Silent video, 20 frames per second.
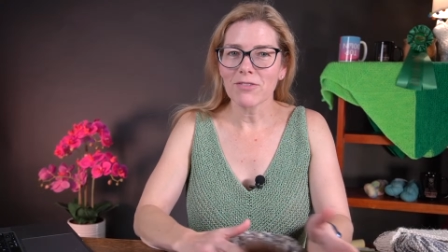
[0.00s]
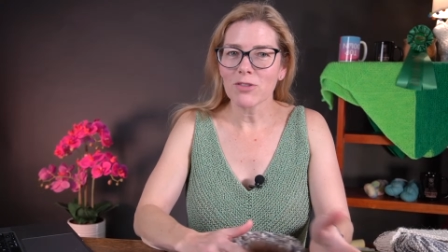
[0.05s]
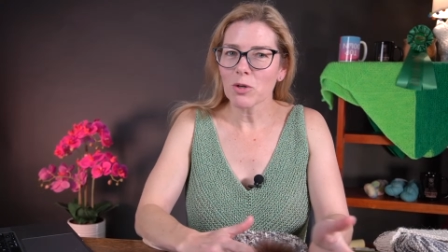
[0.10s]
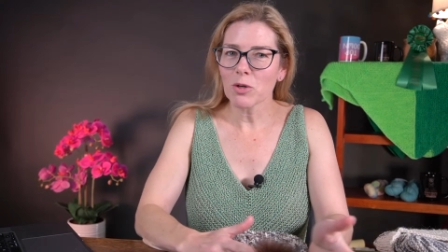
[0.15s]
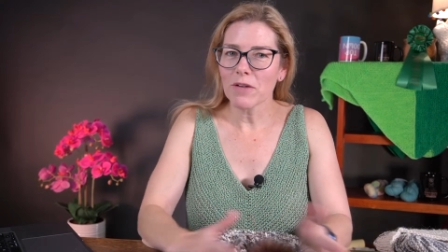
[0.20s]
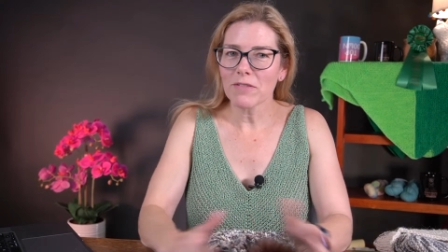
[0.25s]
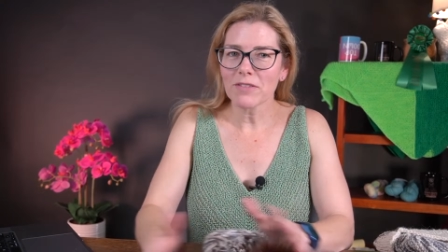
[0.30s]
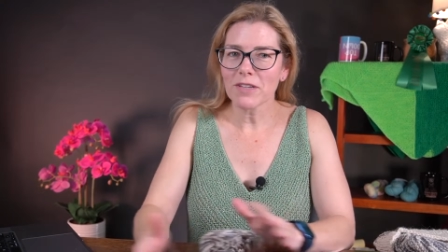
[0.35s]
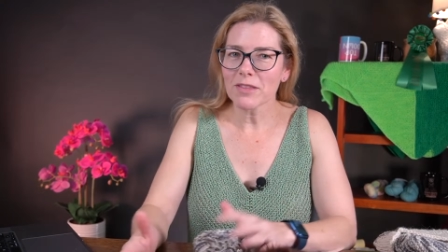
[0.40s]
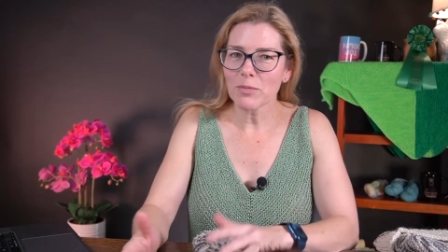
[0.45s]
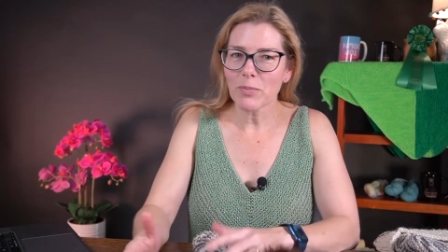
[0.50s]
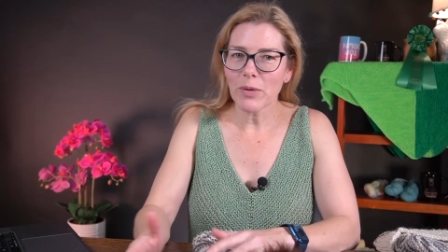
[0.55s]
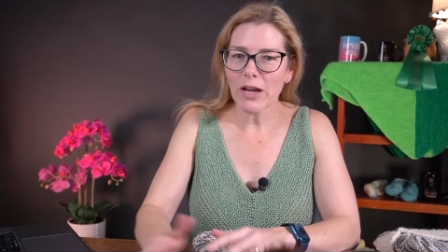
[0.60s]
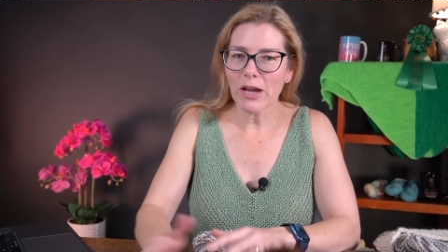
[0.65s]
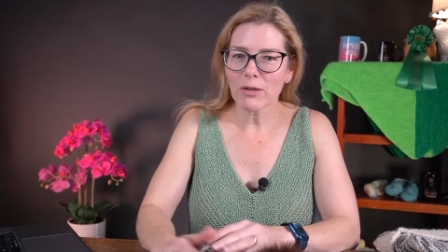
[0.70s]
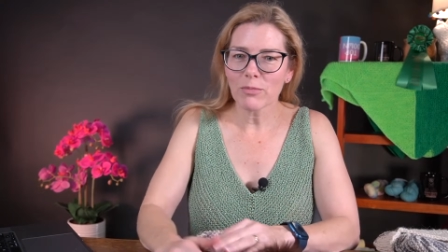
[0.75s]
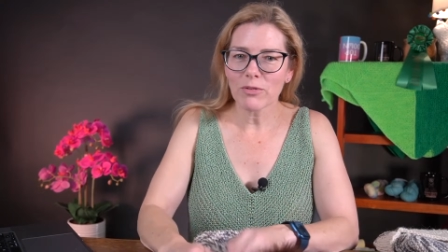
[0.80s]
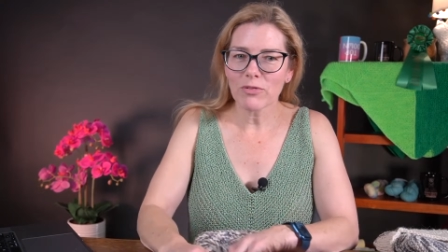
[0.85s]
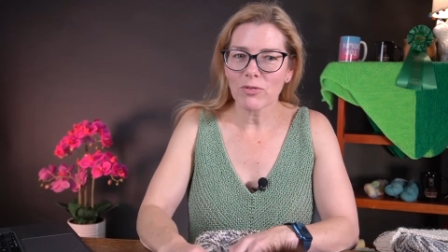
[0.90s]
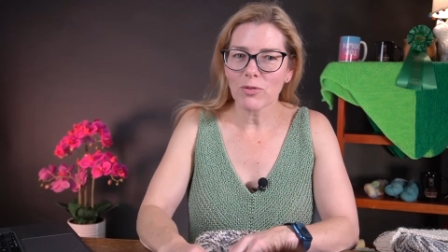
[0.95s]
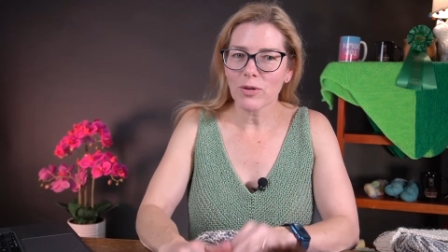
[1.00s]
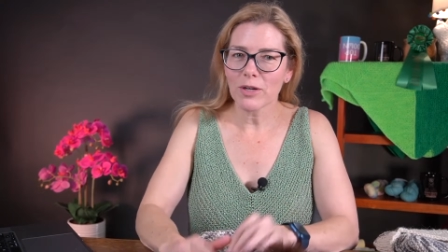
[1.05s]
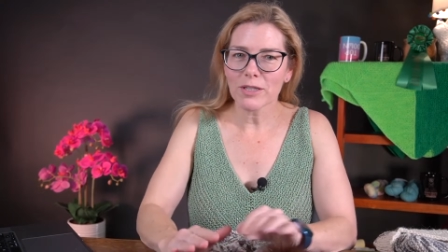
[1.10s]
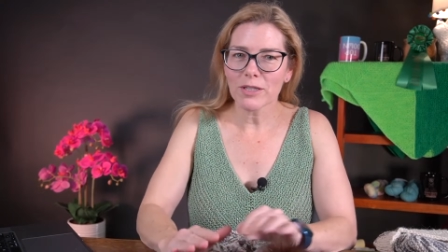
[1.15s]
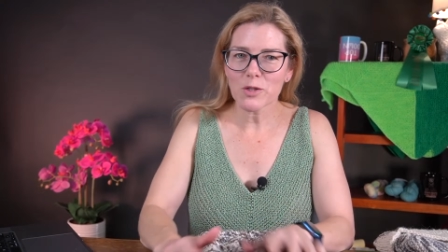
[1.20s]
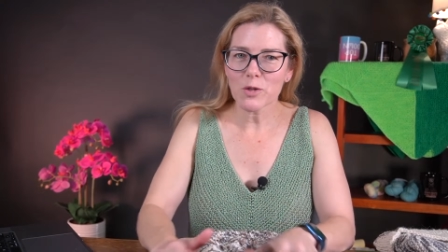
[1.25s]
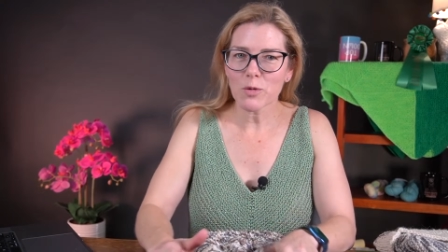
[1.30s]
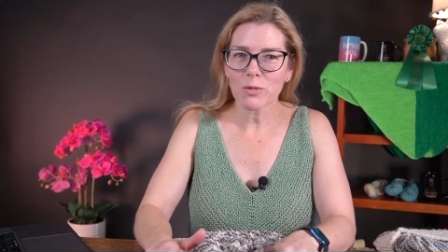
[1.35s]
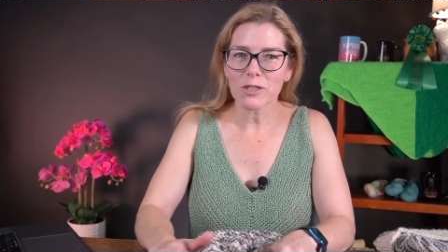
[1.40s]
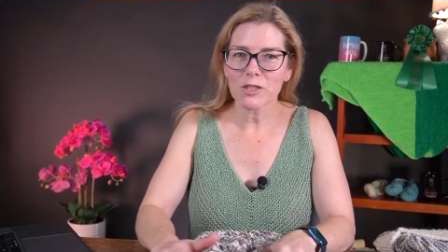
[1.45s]
though I've knit the pattern before, it's
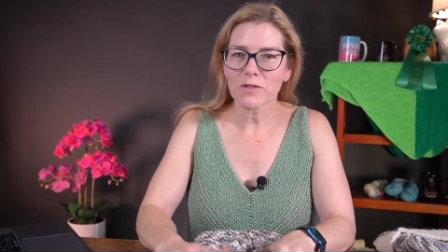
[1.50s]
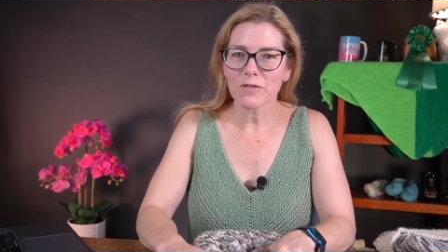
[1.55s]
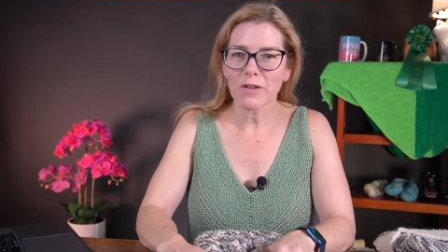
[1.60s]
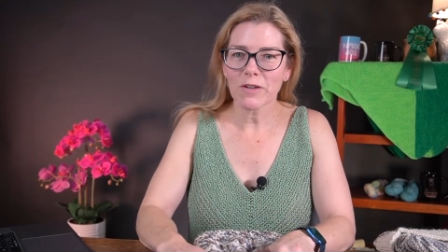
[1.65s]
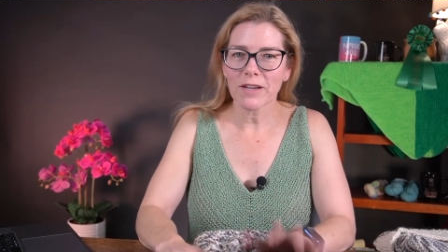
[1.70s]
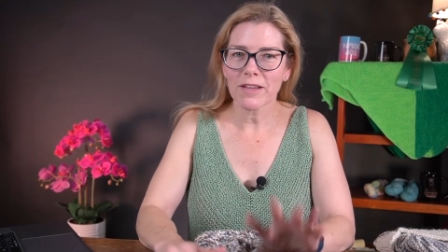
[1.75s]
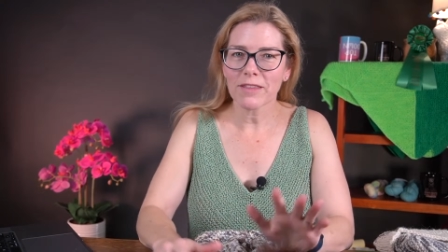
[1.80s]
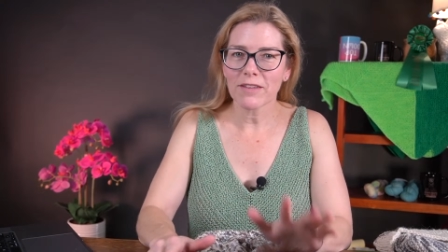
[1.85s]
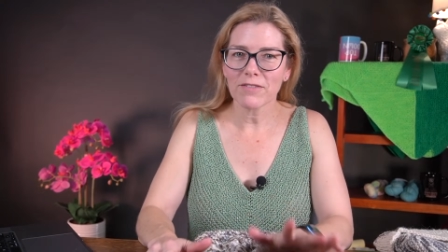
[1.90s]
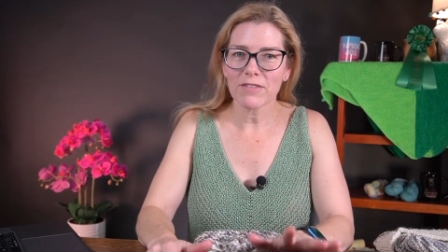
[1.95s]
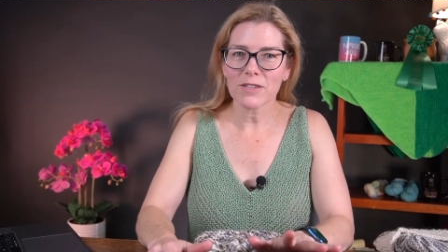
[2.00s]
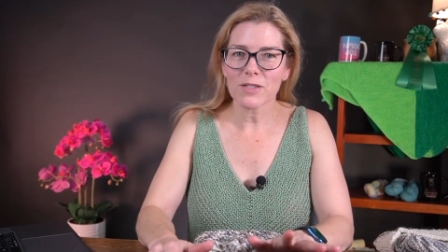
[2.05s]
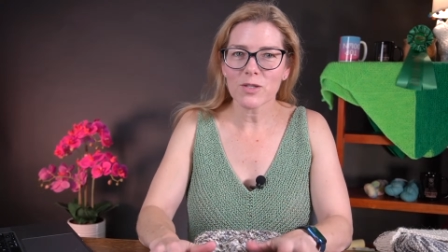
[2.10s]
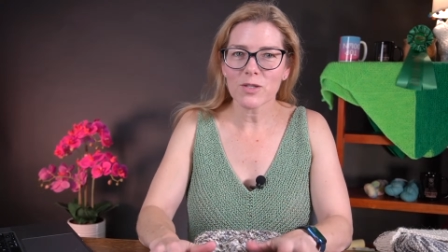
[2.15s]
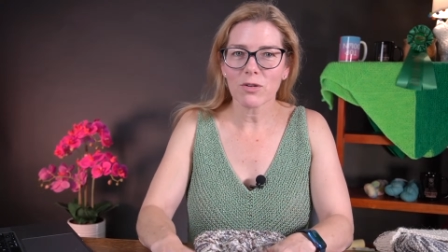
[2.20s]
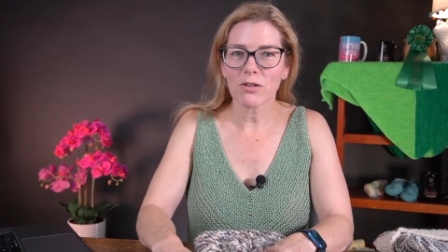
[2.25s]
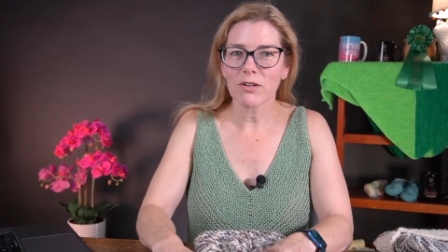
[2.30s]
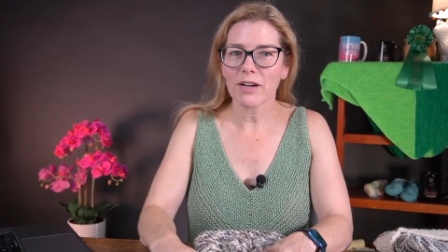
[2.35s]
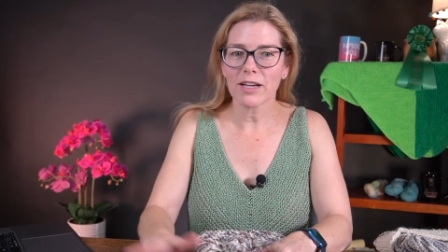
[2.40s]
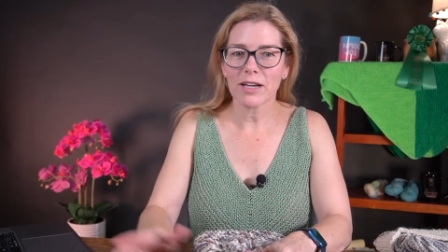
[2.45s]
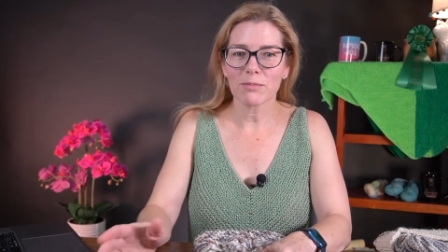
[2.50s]
so much fun and they fit so great,